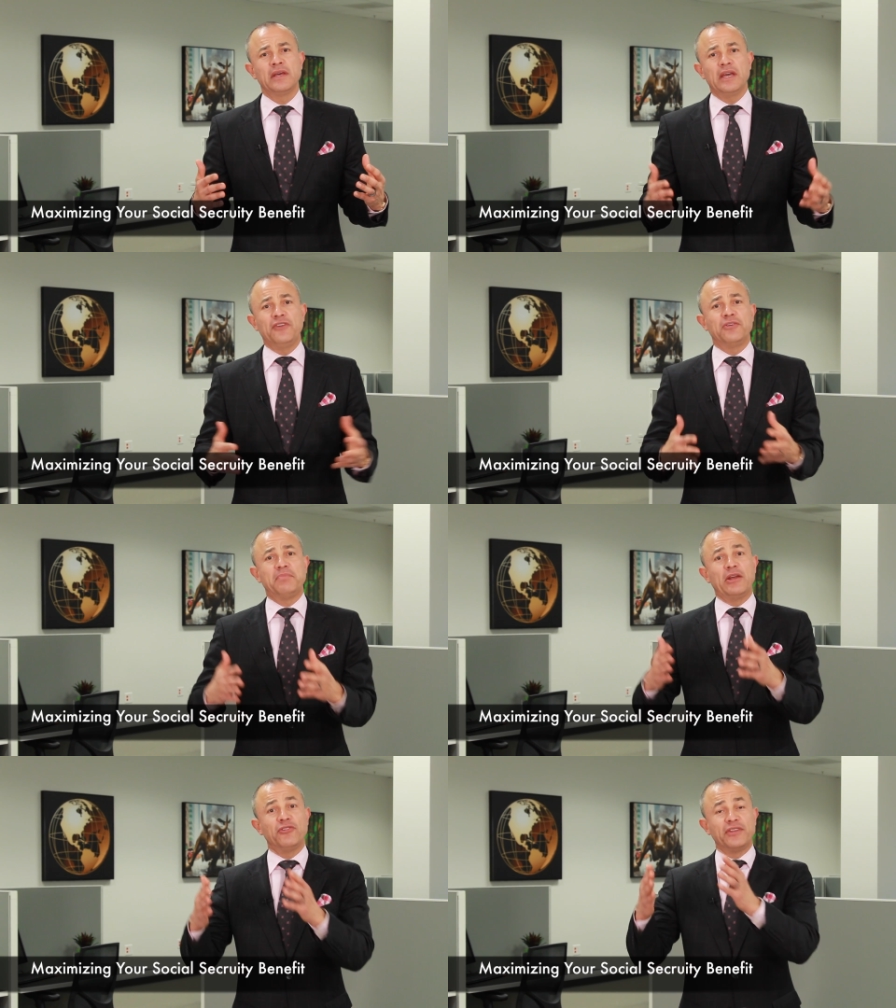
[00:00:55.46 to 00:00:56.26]
Is it
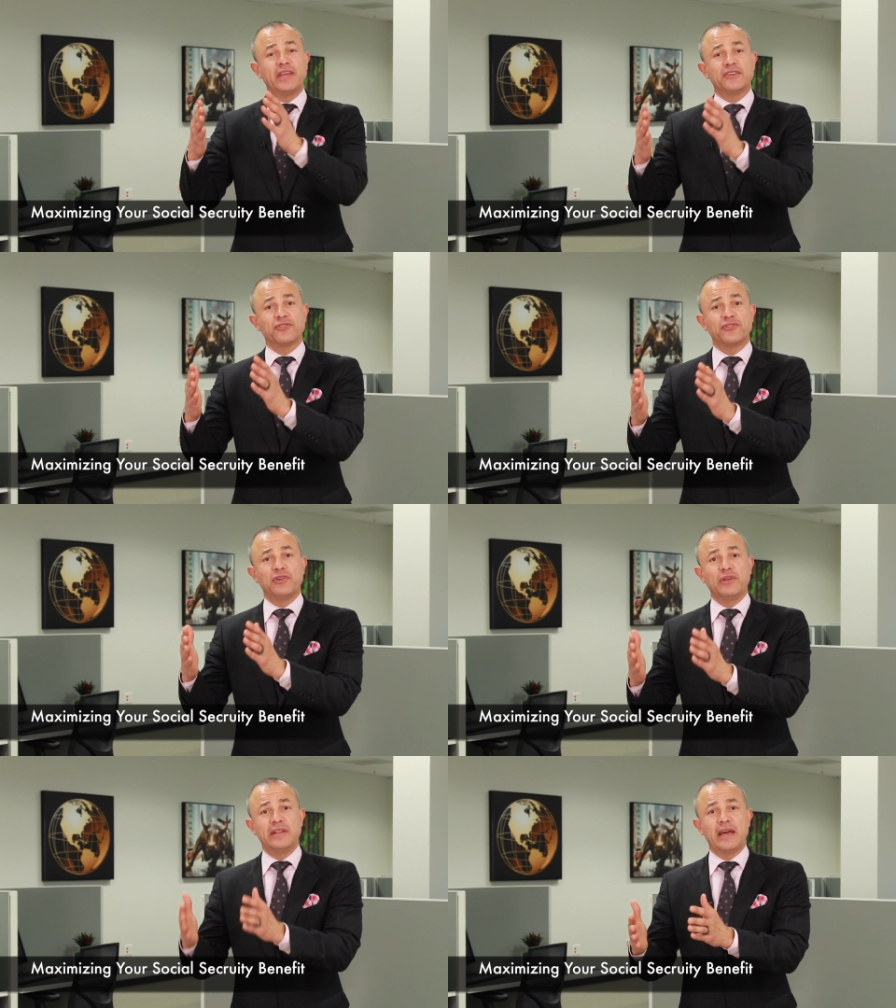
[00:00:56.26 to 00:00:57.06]
better to take Social
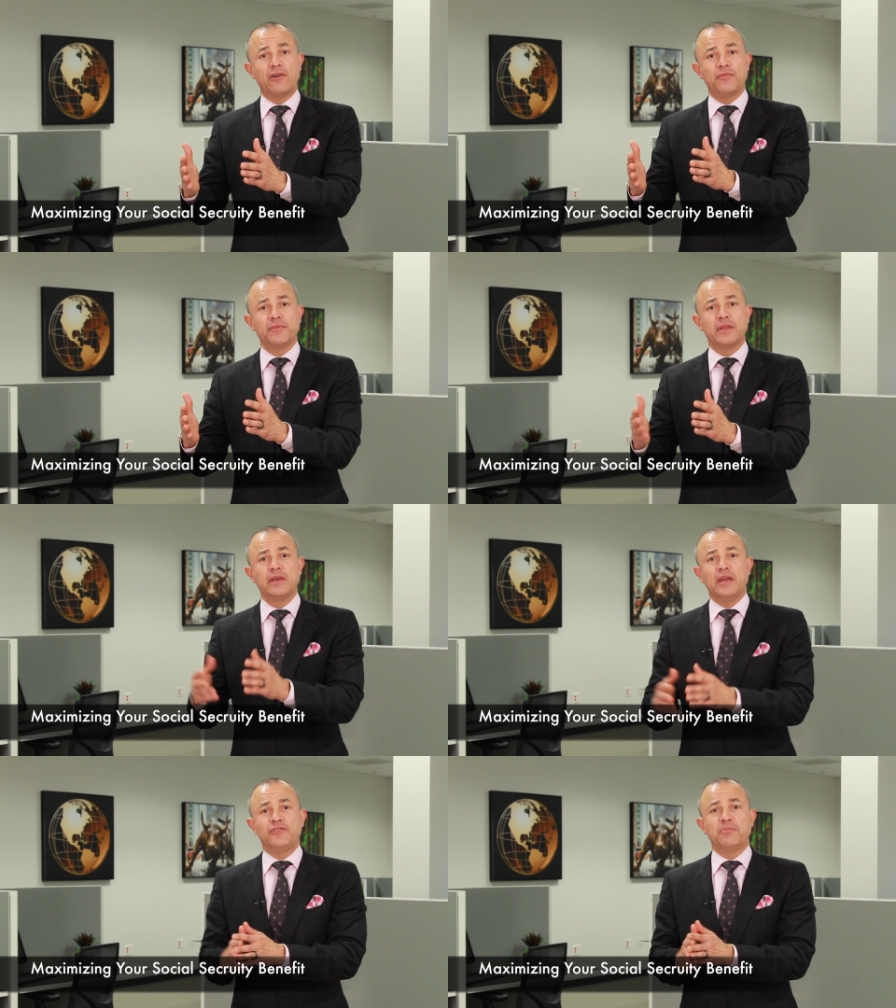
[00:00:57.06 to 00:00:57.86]
Security now?
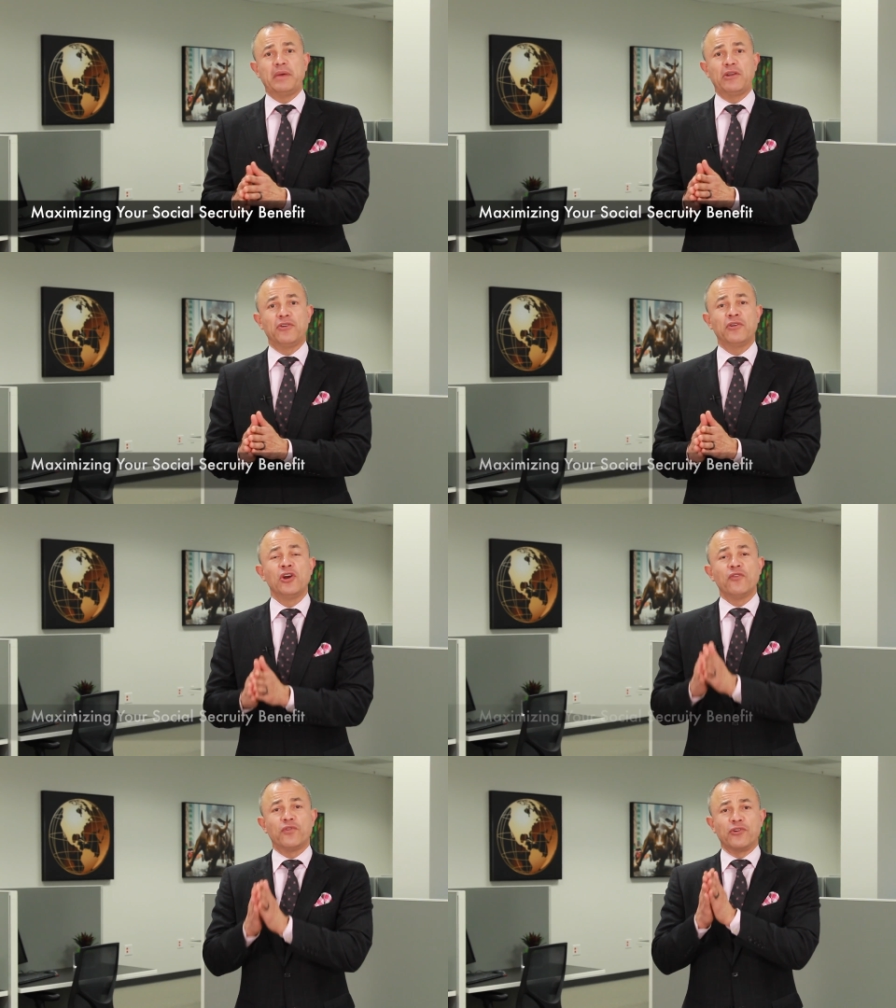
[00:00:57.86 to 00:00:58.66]
Is it better
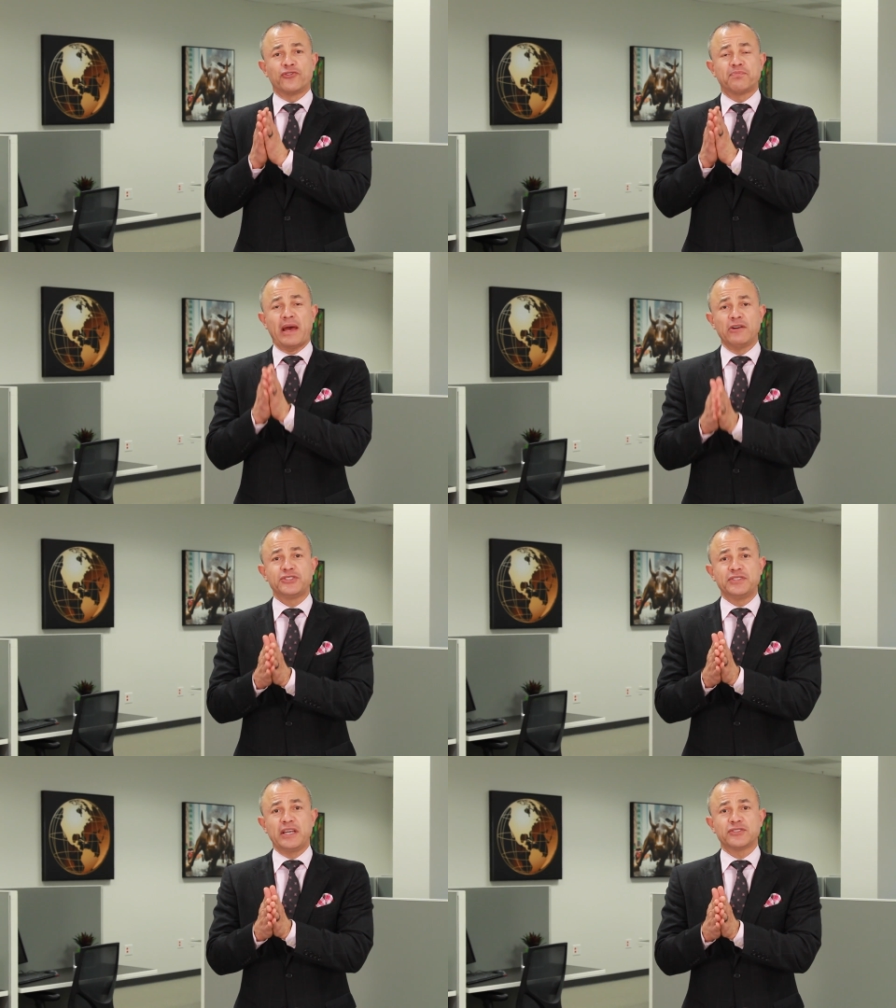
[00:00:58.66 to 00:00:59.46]
for your spouse
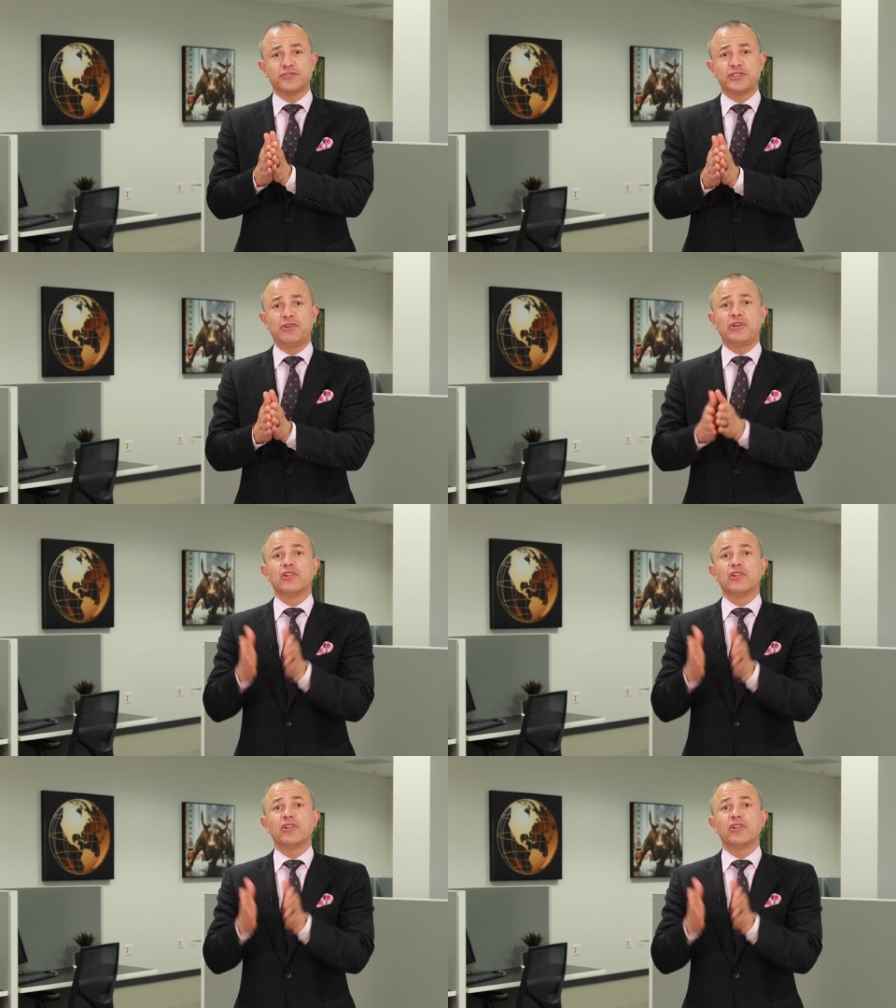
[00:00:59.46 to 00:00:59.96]
to take Social Security